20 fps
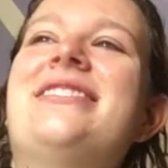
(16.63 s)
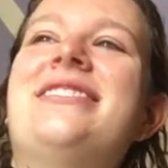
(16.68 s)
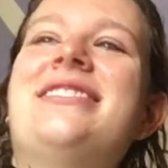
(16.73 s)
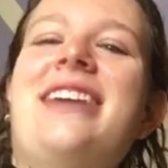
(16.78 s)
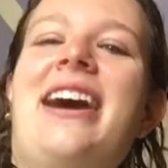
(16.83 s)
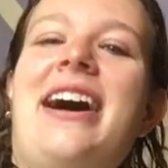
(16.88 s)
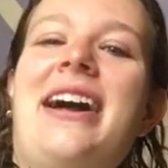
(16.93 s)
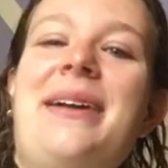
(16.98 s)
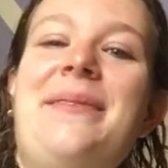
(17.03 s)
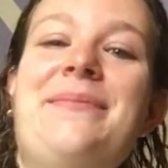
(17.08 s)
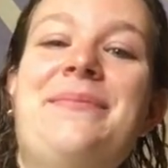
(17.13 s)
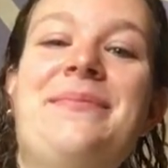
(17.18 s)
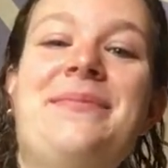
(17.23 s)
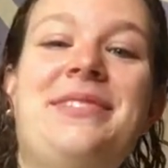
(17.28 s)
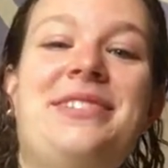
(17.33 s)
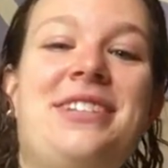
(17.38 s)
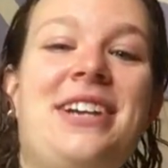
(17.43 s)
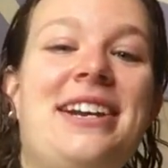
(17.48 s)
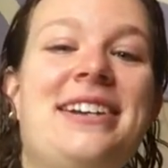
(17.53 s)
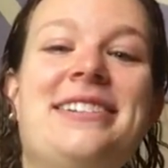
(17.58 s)
time
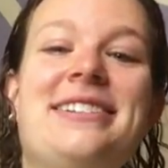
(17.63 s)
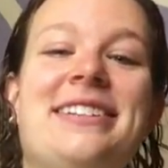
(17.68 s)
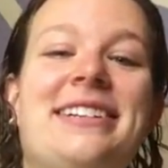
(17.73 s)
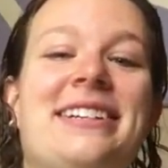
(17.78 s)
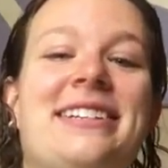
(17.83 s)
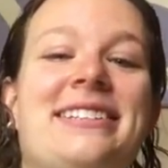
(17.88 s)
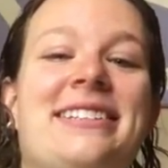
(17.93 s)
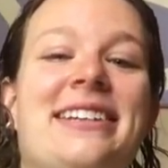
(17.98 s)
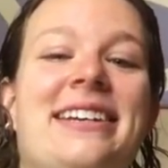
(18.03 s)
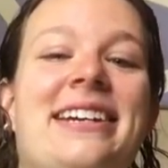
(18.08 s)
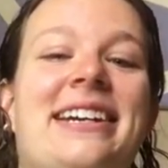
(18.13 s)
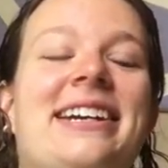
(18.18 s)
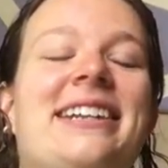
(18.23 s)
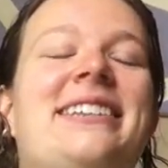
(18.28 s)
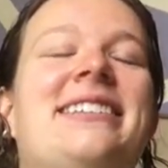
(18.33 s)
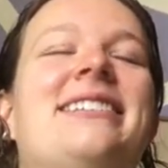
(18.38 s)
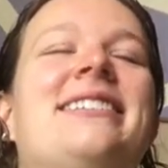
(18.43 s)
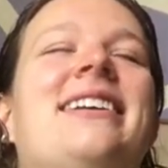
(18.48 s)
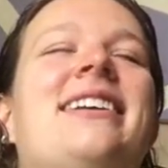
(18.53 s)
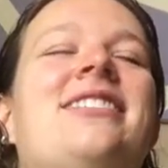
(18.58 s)
changing is like,
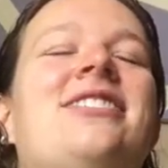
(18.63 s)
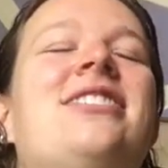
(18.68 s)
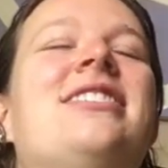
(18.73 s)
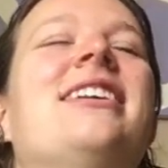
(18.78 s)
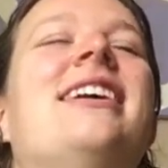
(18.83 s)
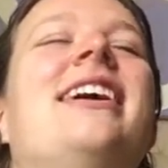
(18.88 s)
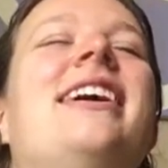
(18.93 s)
it's such an